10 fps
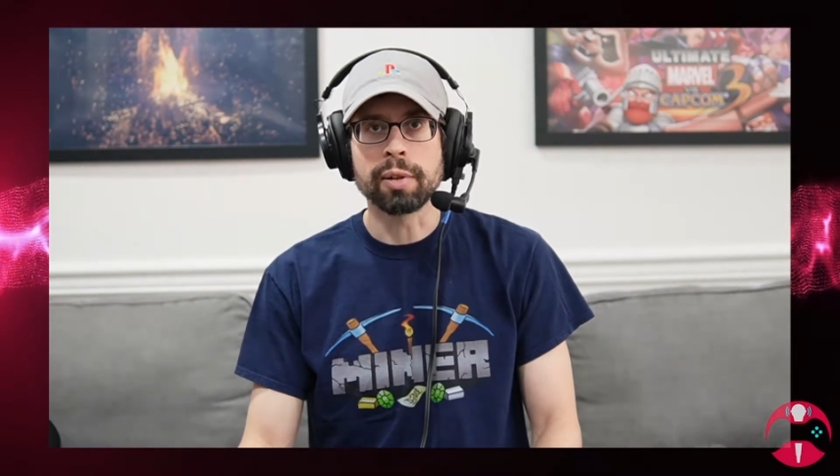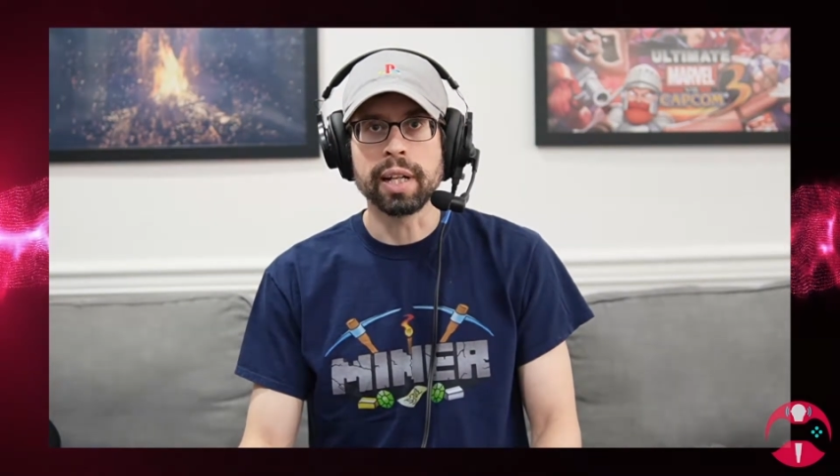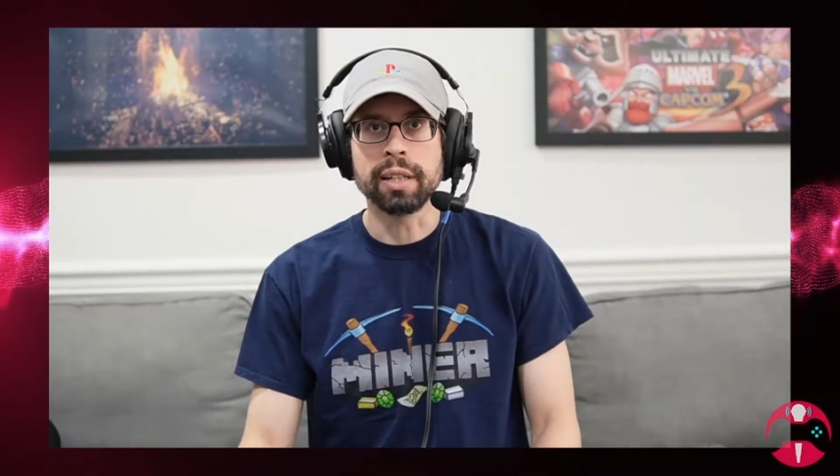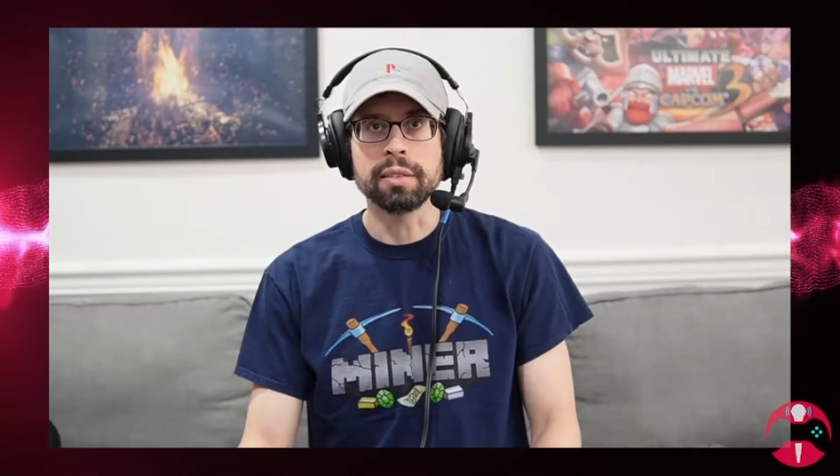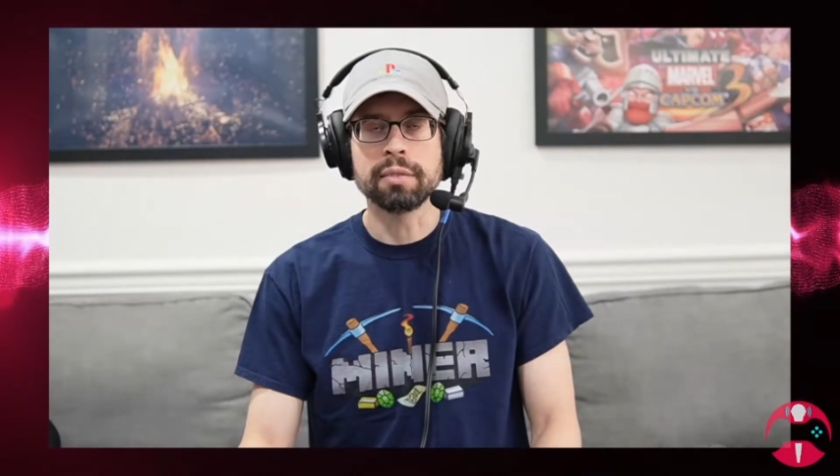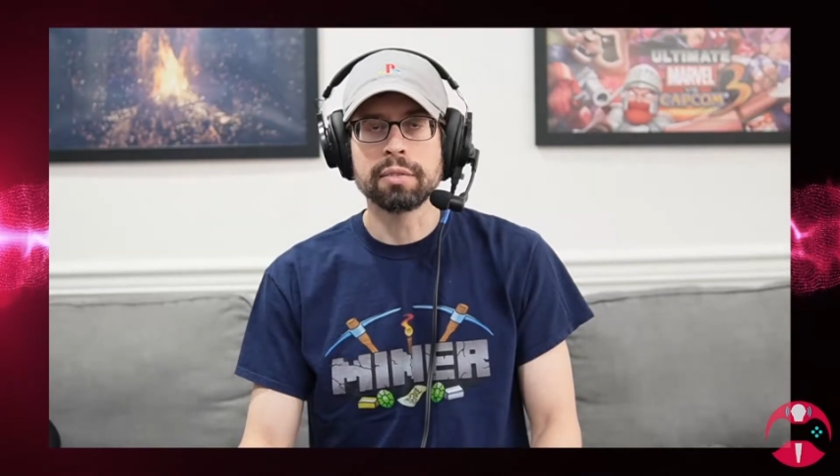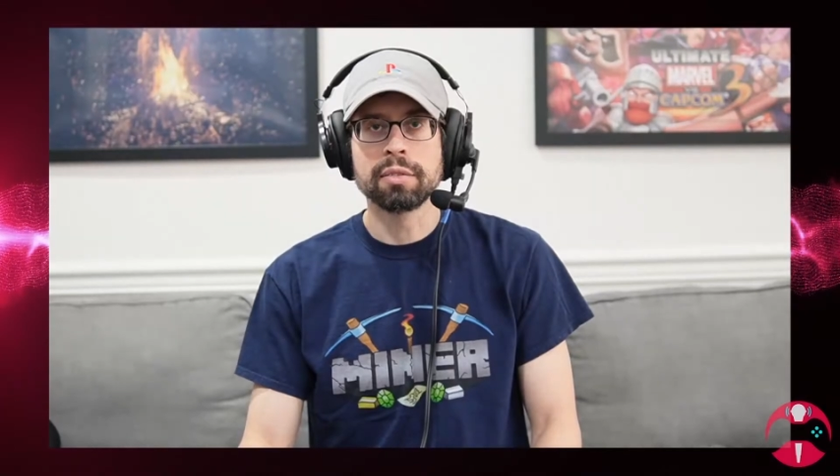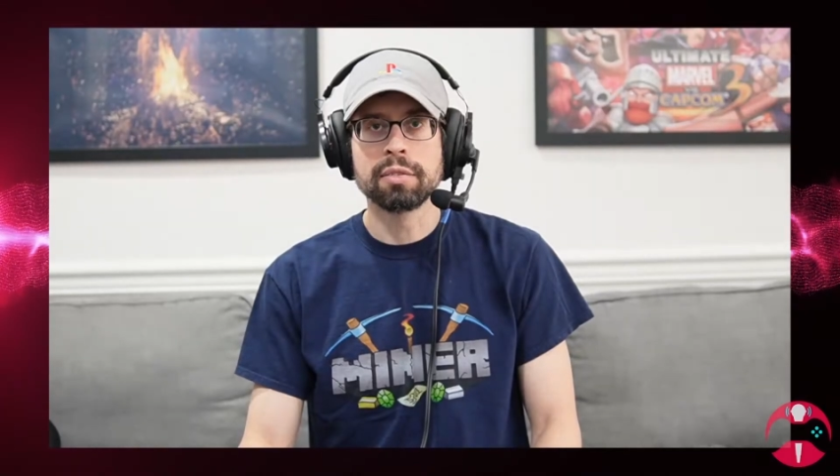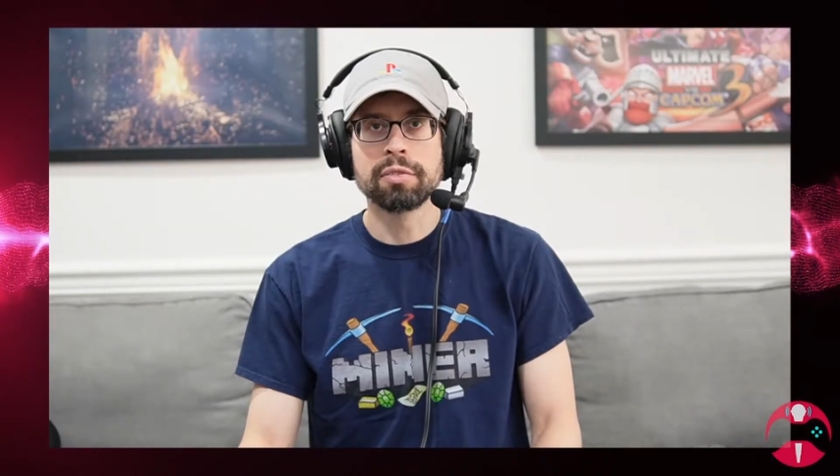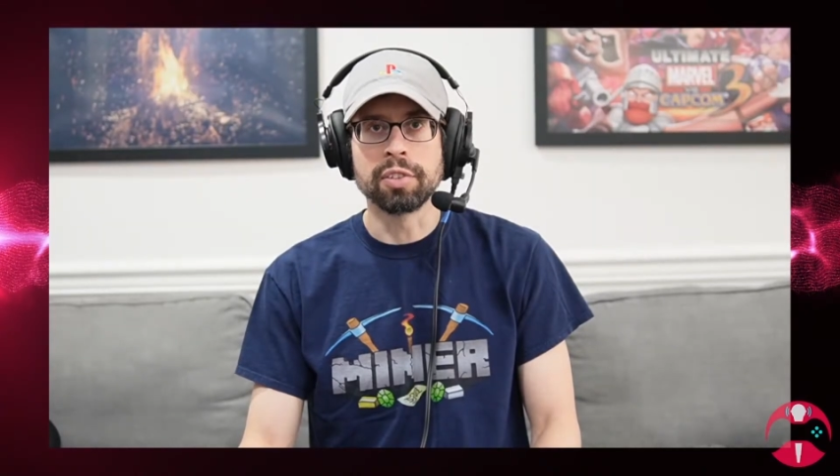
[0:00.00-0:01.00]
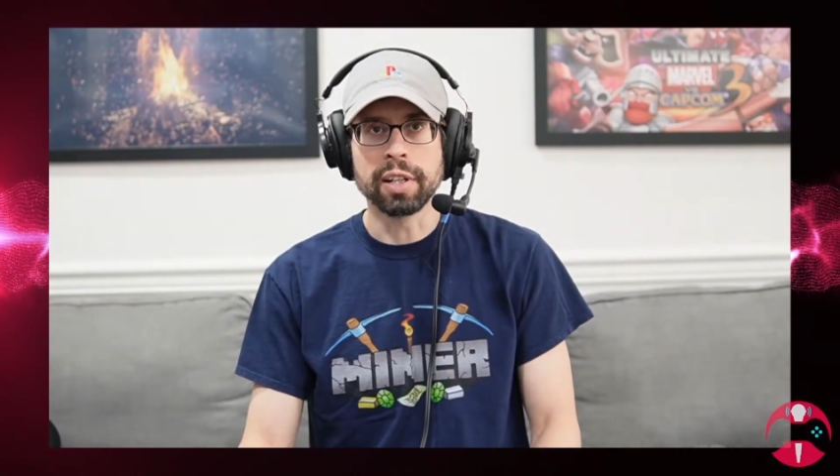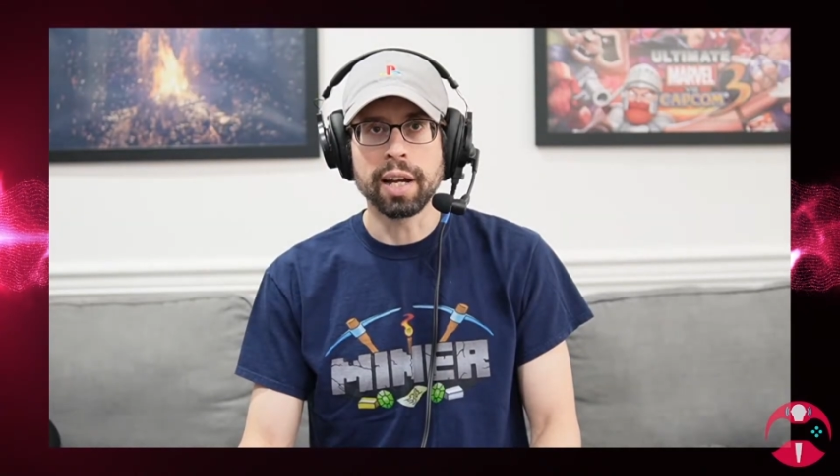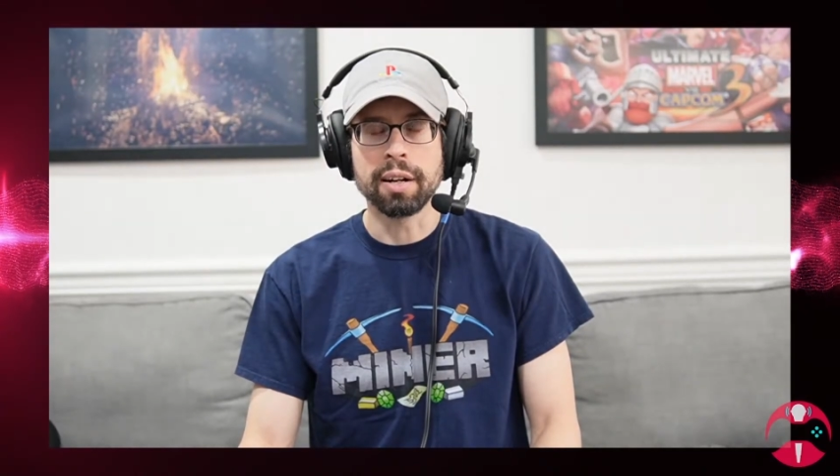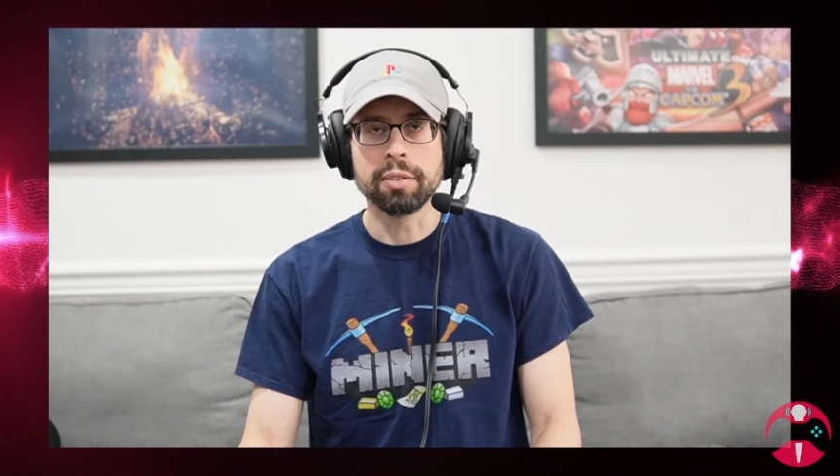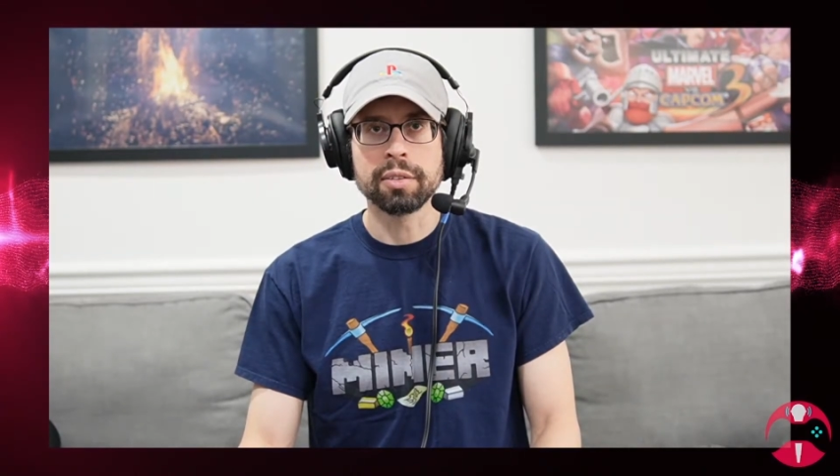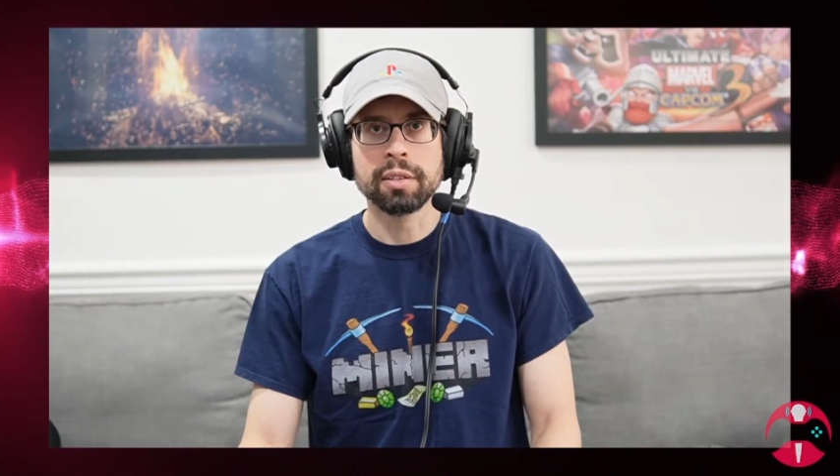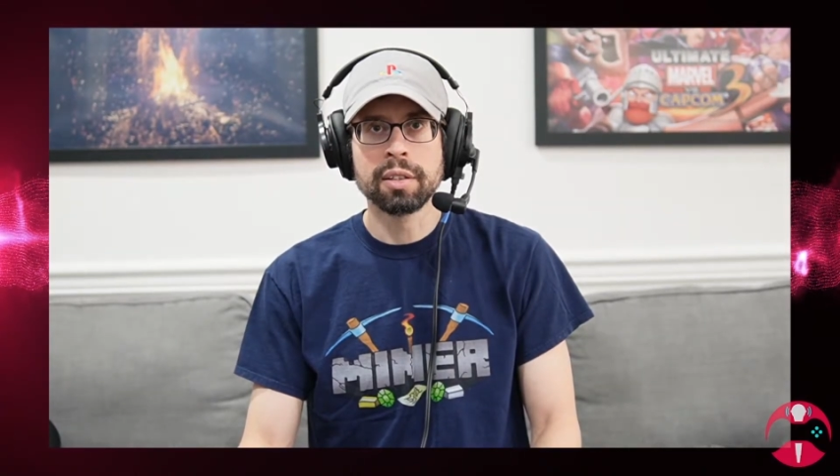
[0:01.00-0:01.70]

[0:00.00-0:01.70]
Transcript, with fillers: rain for now